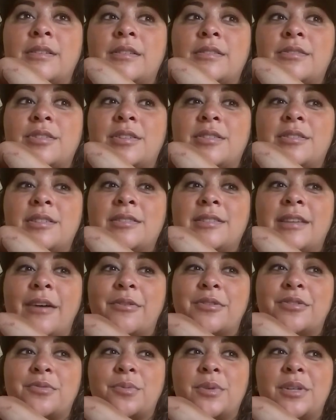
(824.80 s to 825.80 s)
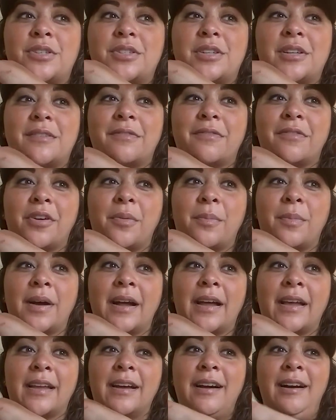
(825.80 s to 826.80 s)
just as I was reaching for
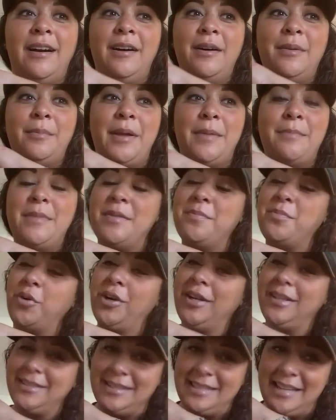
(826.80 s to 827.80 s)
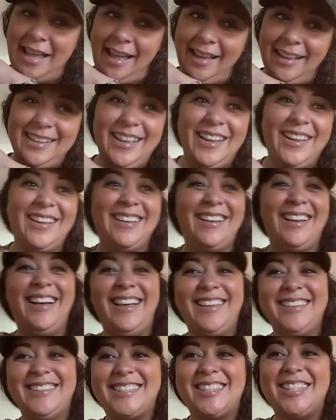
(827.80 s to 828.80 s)
my mid-morning snack,
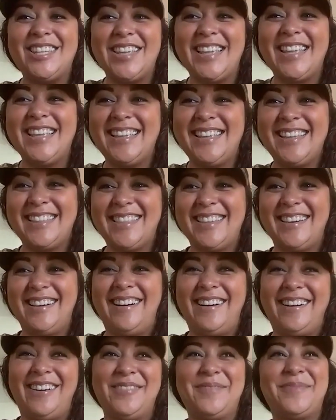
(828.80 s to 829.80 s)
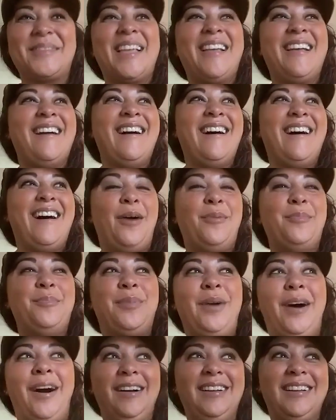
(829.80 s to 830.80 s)
I see a
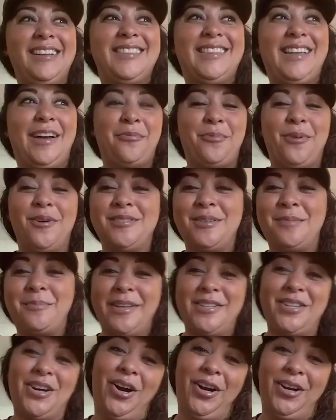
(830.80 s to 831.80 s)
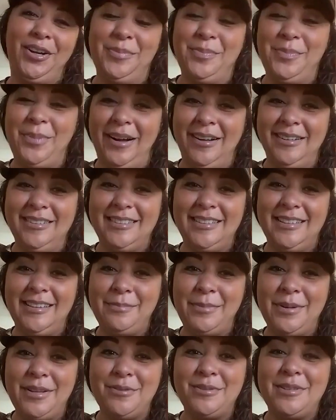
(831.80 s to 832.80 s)
buck that wasn't my target buck,
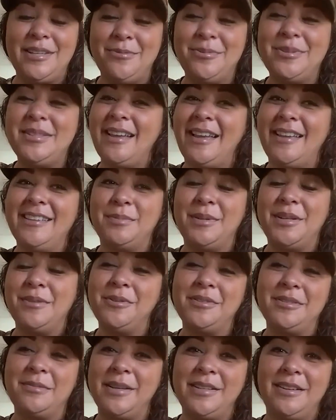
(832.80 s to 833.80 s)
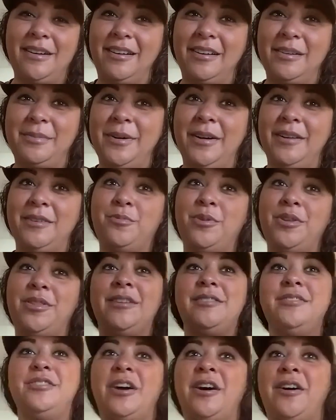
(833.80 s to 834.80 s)
but he was nice, but he wasn't my target buck, with
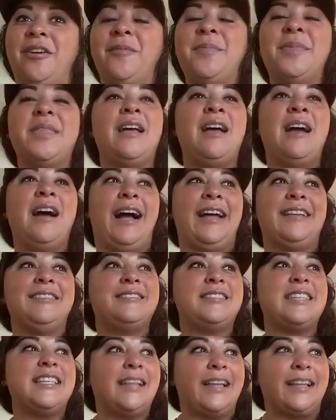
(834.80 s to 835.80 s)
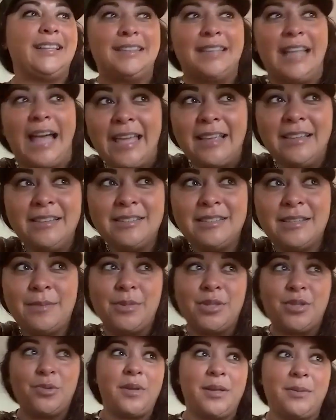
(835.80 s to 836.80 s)
a doe. I see like legs in
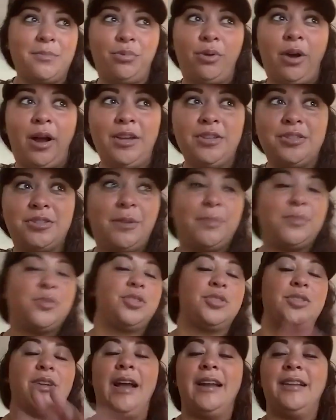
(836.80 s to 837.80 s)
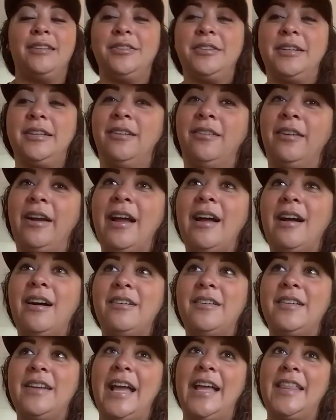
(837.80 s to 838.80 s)
between brush, so I'm just kind of looking
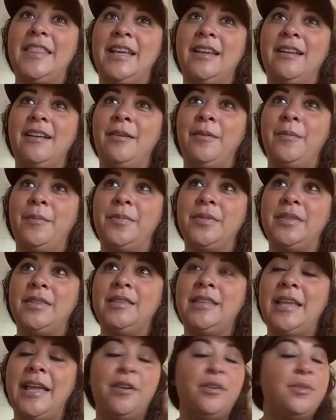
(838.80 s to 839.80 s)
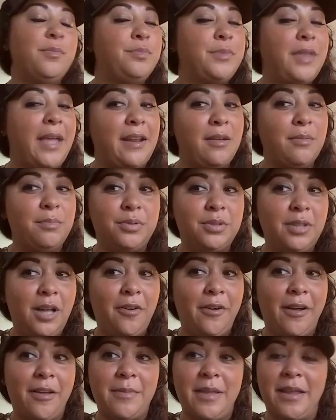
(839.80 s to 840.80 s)
around, and then they didn't
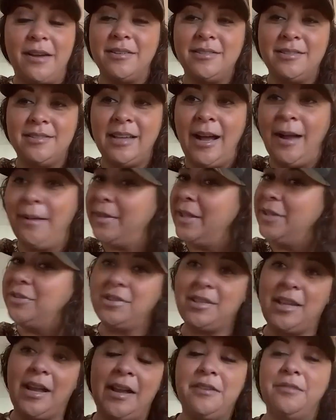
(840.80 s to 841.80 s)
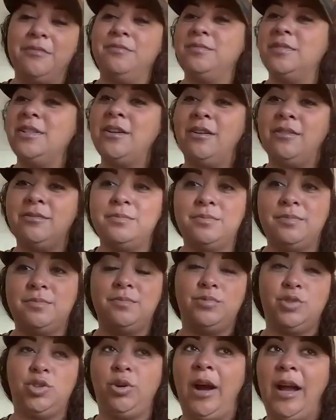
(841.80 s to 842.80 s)
blow at me or stomp. They just kind of
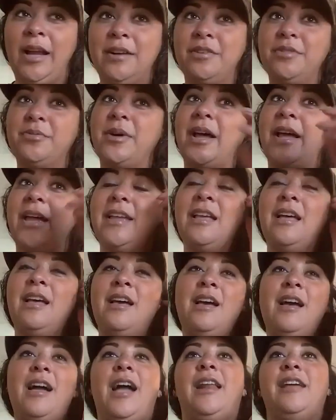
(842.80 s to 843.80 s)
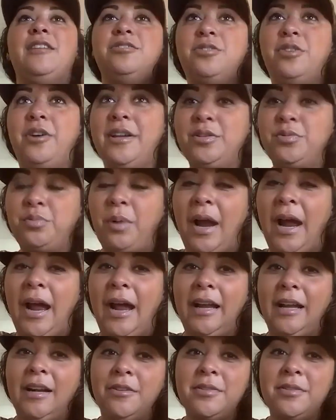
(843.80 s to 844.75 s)
trotted away, and I saw his rack, and